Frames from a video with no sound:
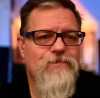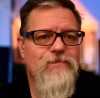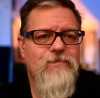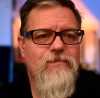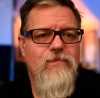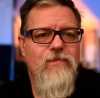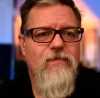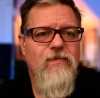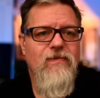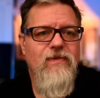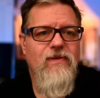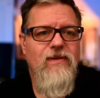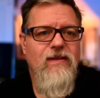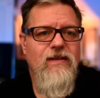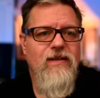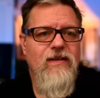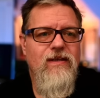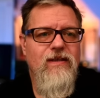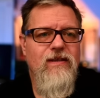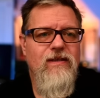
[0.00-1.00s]

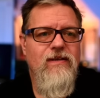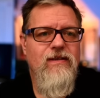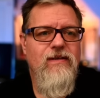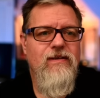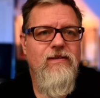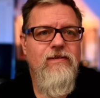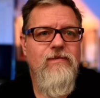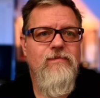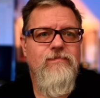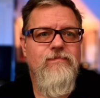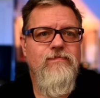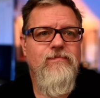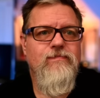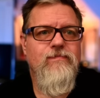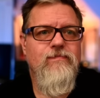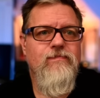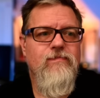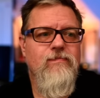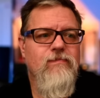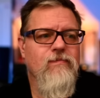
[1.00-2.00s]

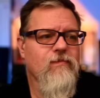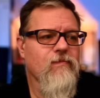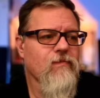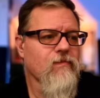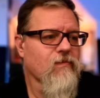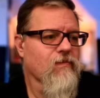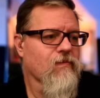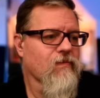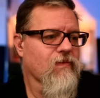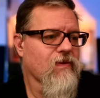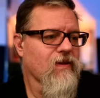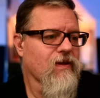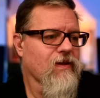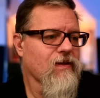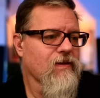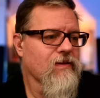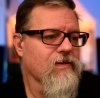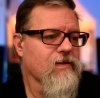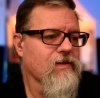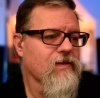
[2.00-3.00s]

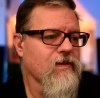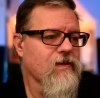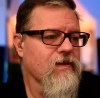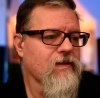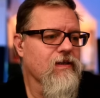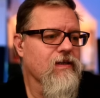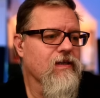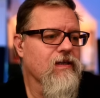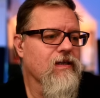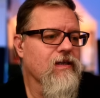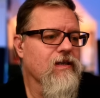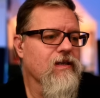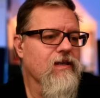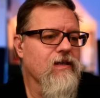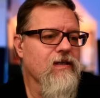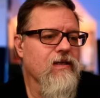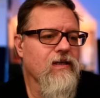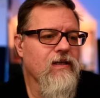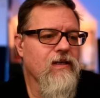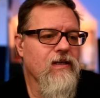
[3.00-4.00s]

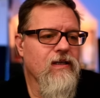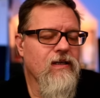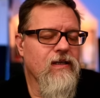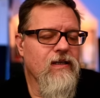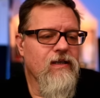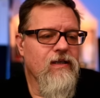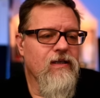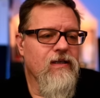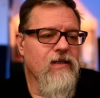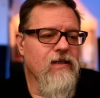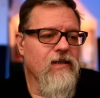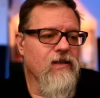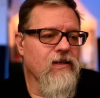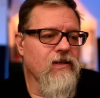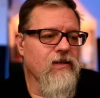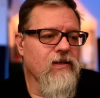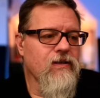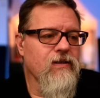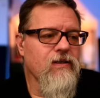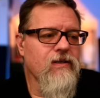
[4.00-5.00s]
No words are spoken by the person on screen.